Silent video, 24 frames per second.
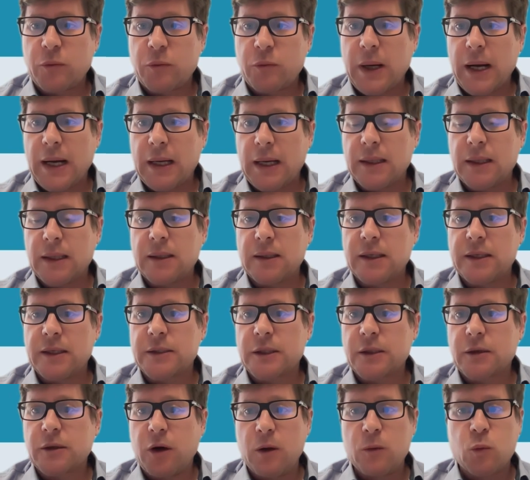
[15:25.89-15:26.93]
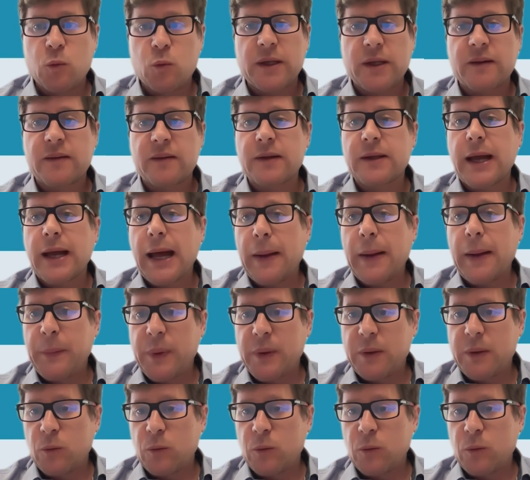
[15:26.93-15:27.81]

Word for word: Alan later on, what does it happen?